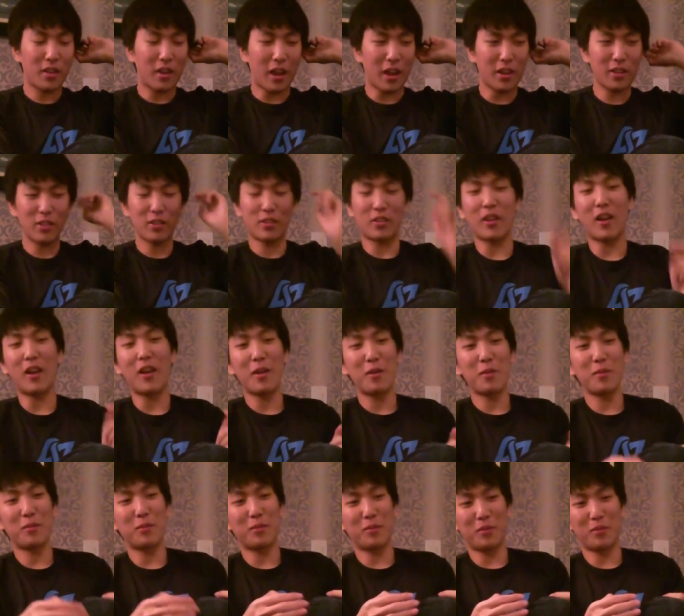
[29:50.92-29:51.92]
at the
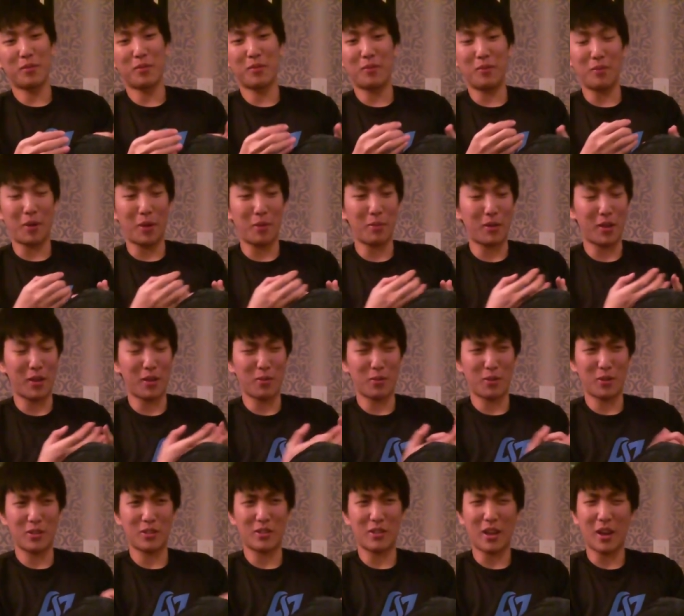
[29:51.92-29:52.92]
time, my mind
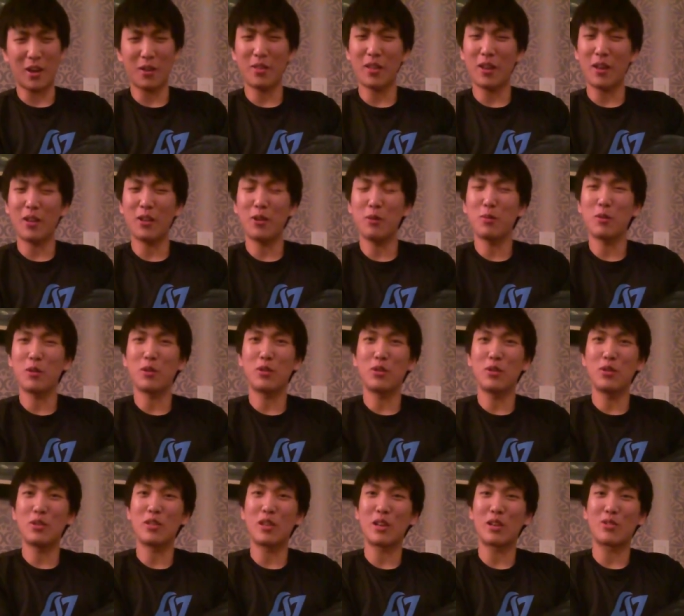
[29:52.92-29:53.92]
was, how the hell did we
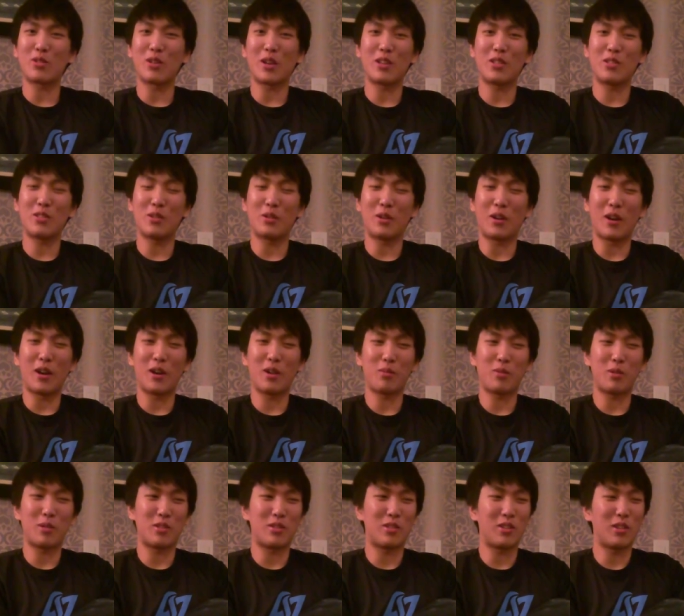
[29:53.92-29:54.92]
lose? I tried so hard and
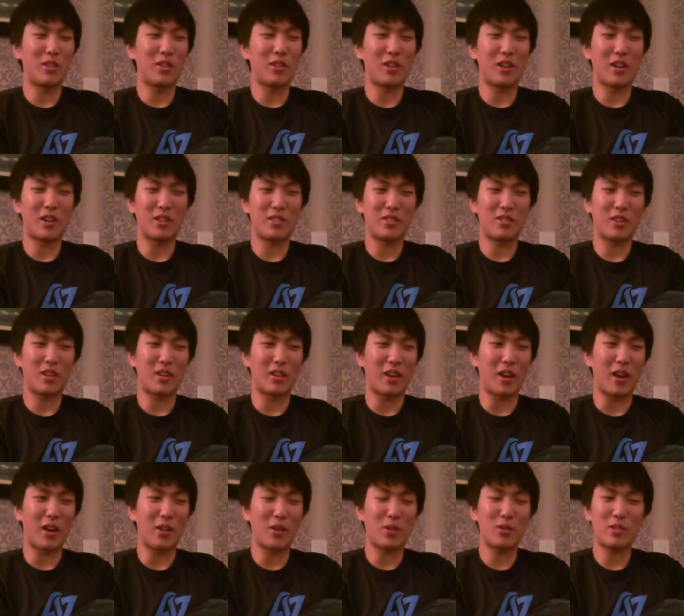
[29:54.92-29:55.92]
we still lost. Like,
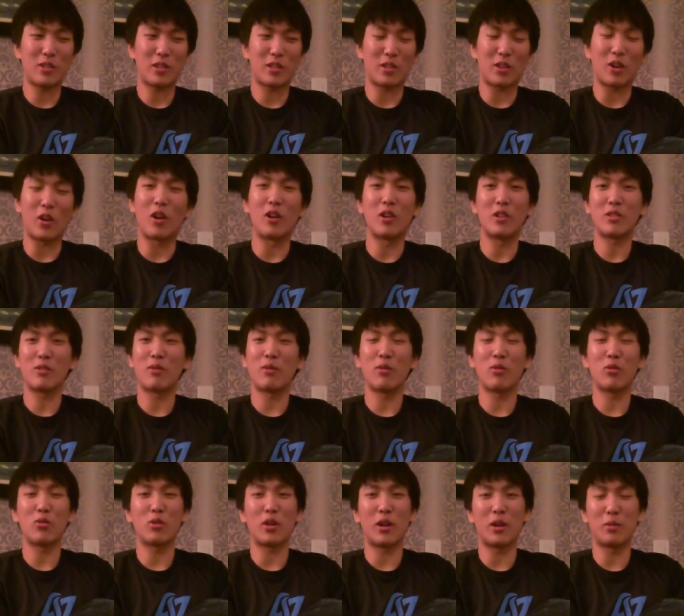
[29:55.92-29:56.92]
that was like the hardest we
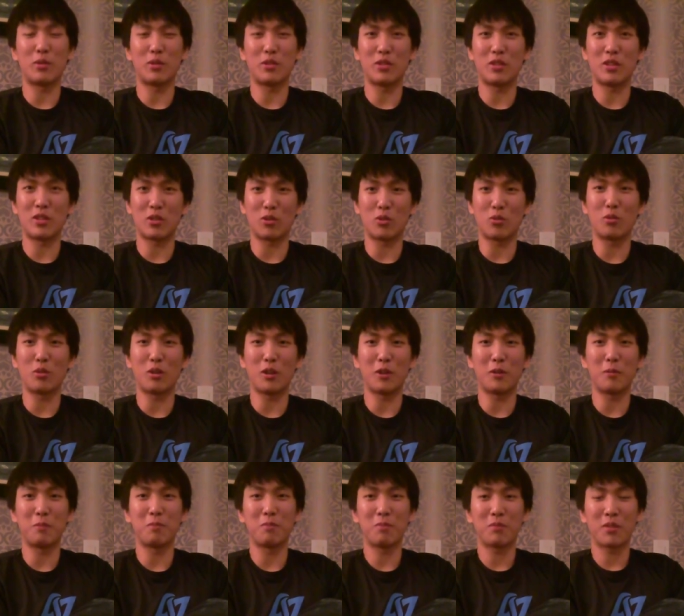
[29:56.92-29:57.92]
ever tried was in
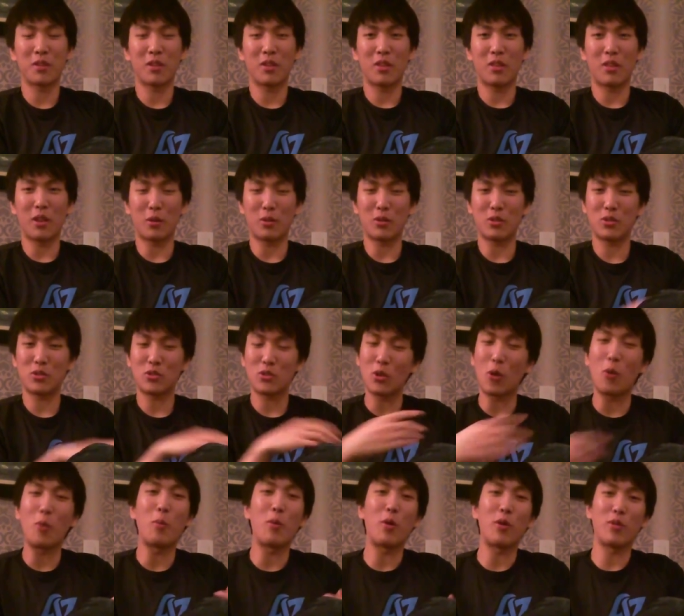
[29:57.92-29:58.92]
Korea. I was
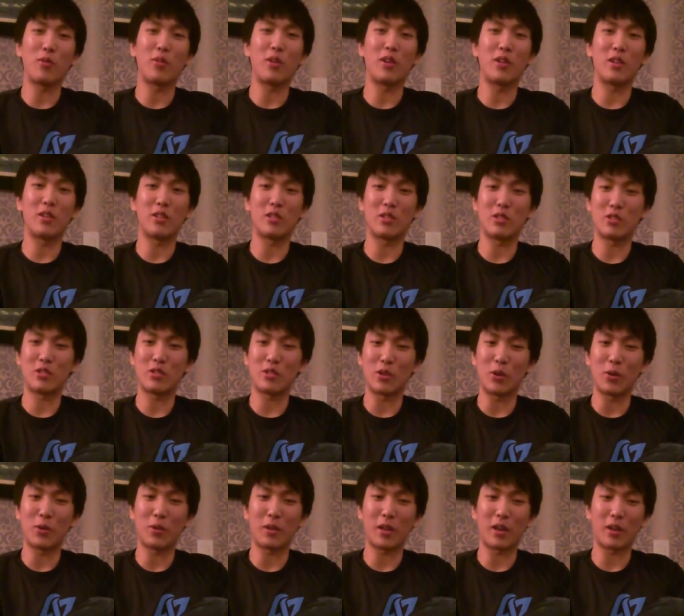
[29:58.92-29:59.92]
so motivated and
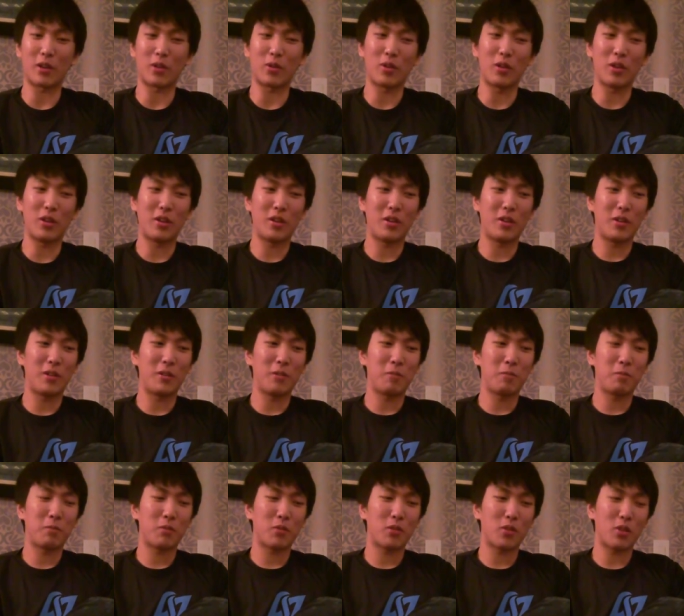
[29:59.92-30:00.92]
so like
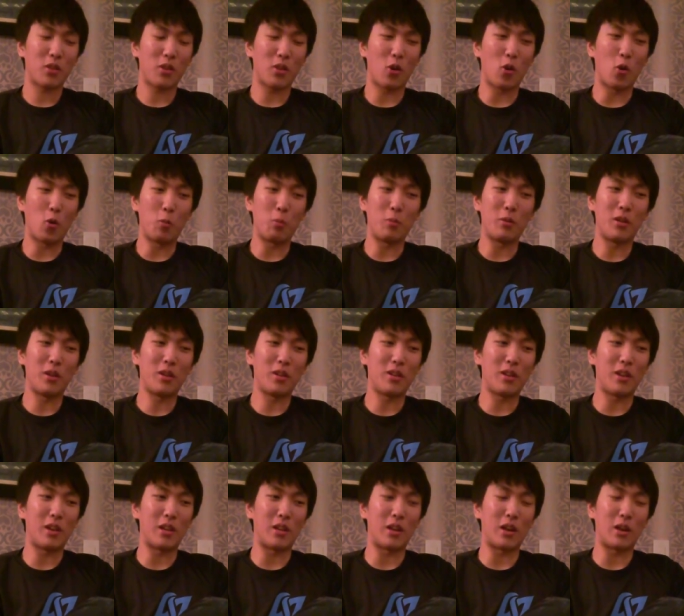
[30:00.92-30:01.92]
open,
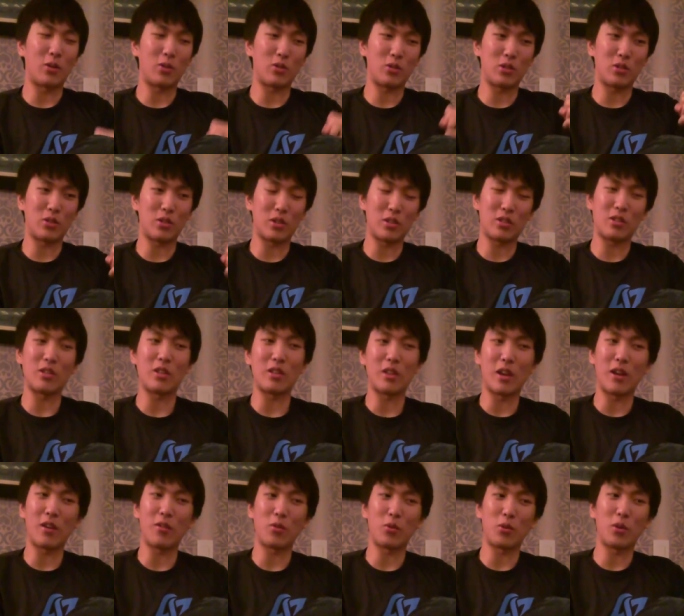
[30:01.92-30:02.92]
and I was just listening
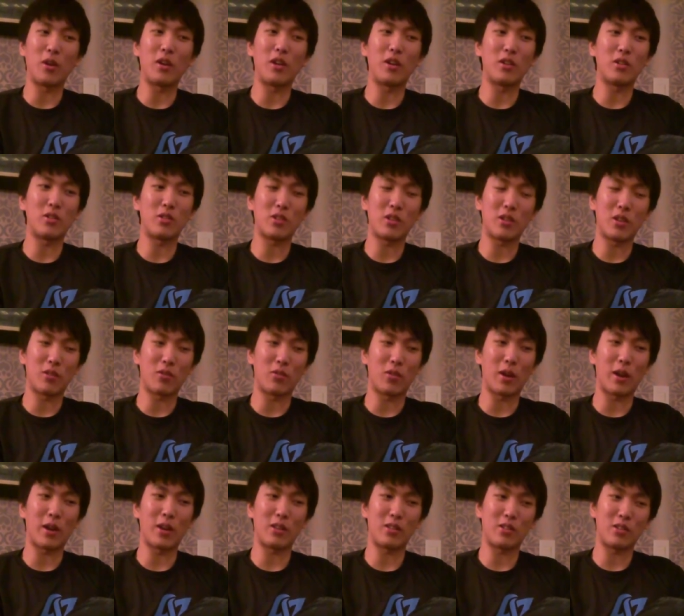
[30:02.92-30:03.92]
to everyone's
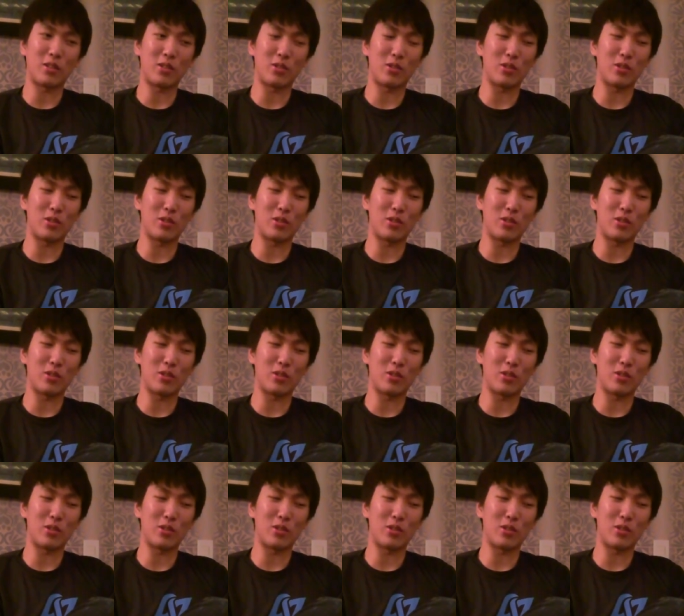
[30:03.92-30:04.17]
advice, and